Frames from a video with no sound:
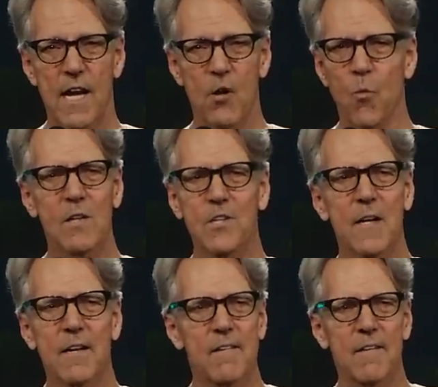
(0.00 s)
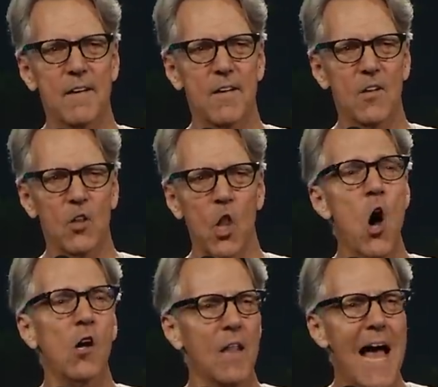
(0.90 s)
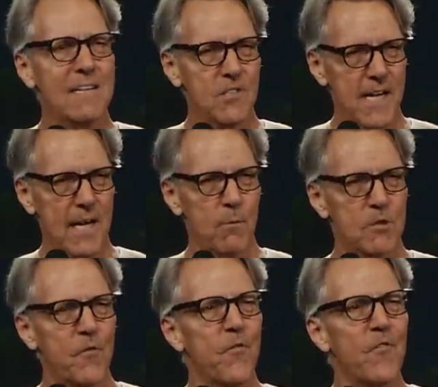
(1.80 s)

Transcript: it wasn't long lasting, it was